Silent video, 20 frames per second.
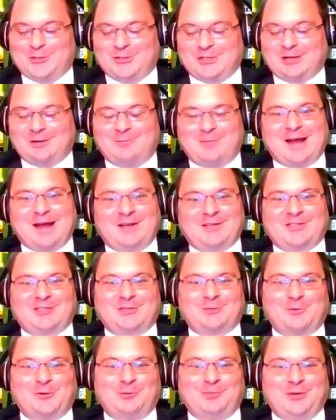uh,
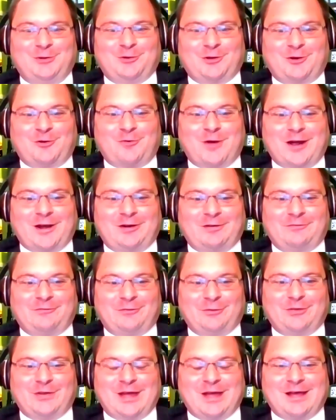masks will be required
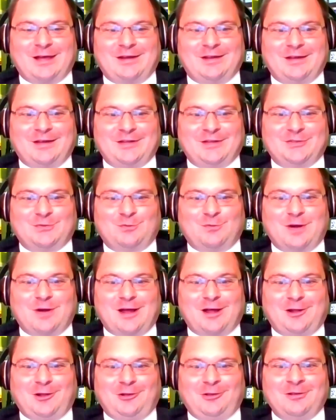for that as
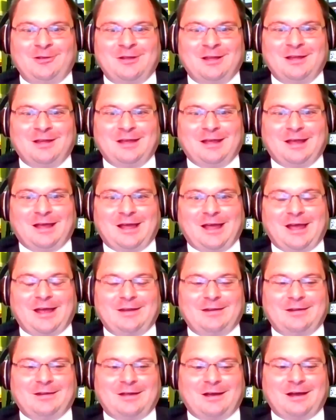well. Yep.
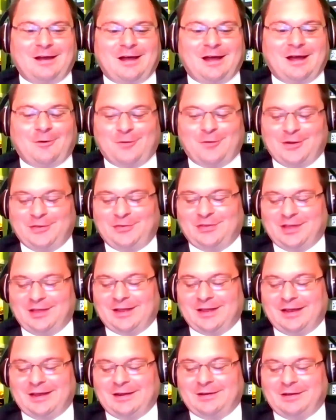And uh, one thing
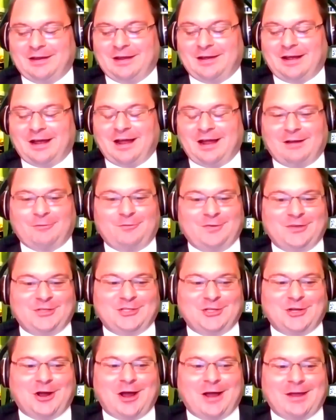that uh, we
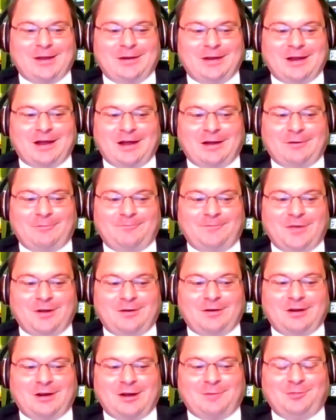saw in a uh,
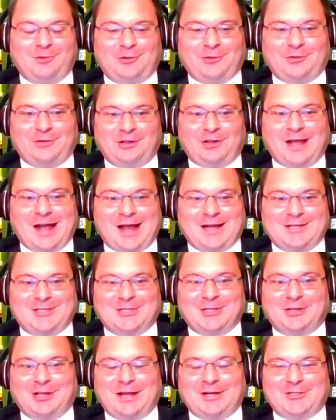couple of the
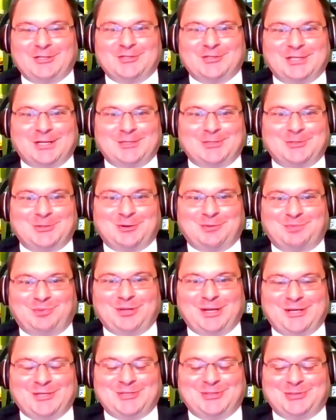last elections that took
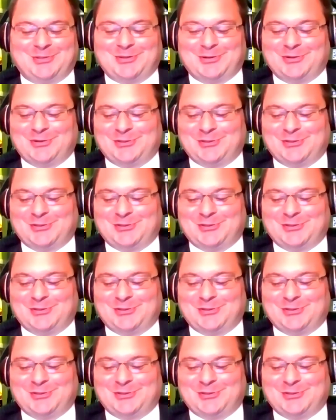place during this